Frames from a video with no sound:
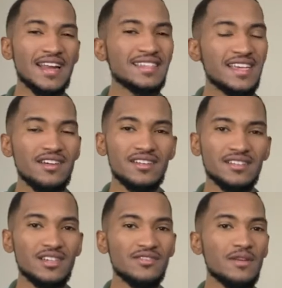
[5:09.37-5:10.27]
to tell
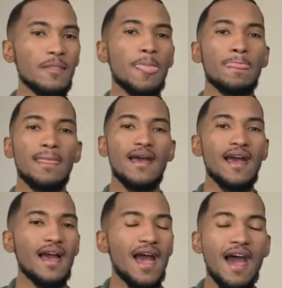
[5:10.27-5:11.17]
yourself,
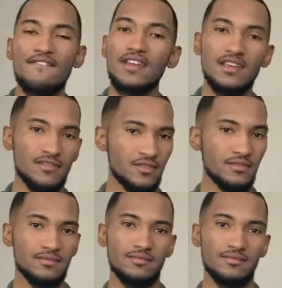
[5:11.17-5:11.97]
I forgive you.